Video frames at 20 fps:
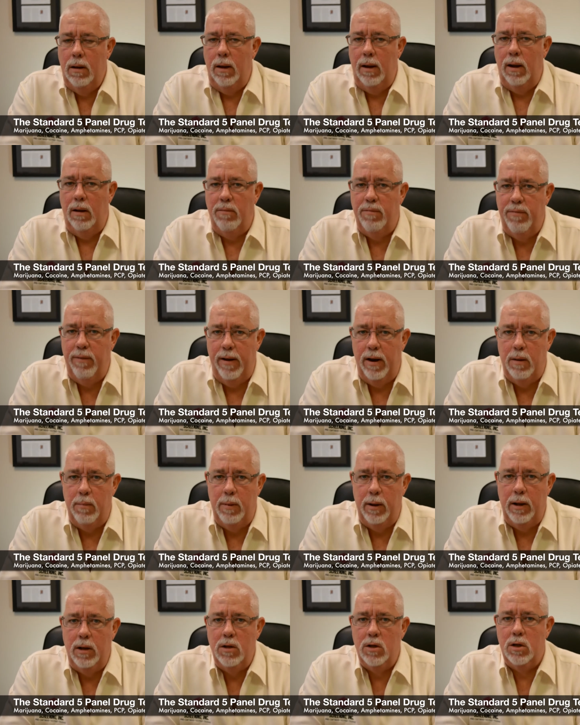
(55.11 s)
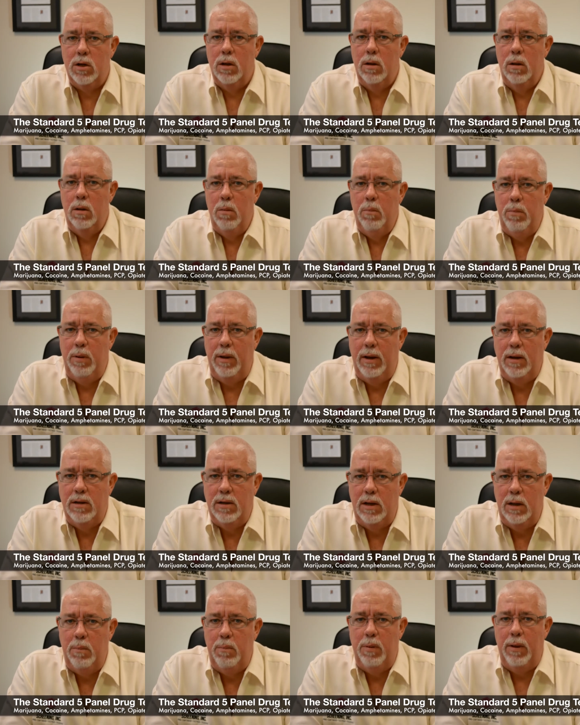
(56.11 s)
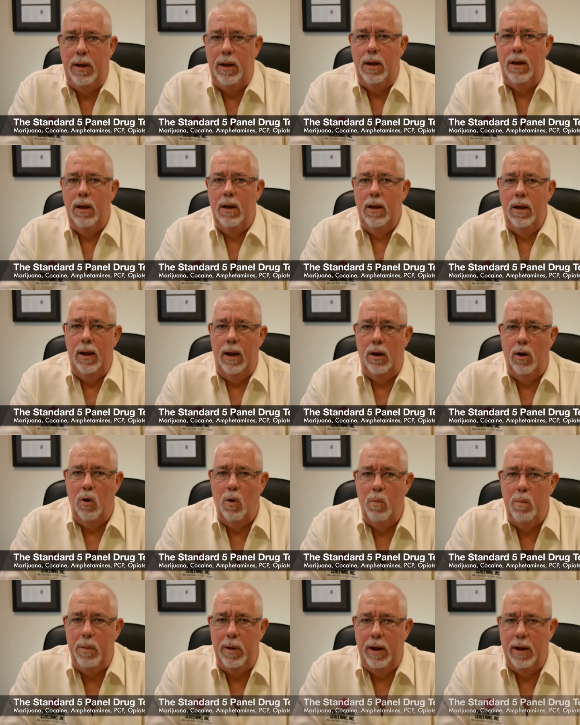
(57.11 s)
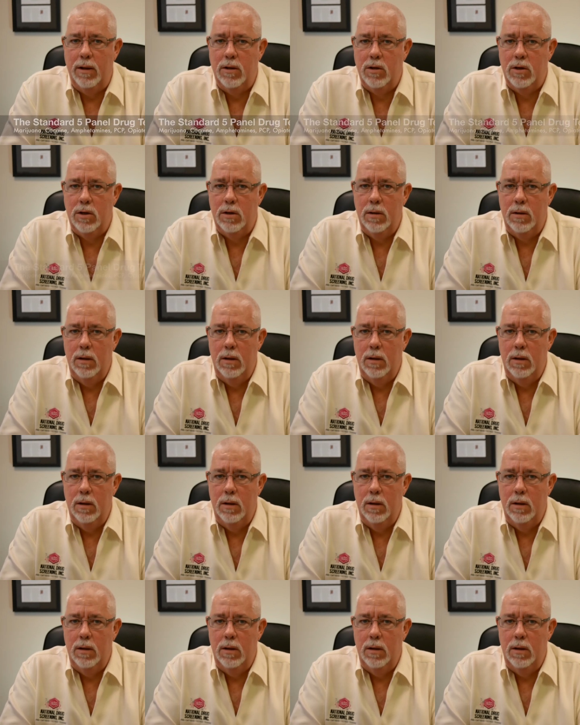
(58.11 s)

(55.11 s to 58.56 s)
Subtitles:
amphetamines, PCP, and opiates.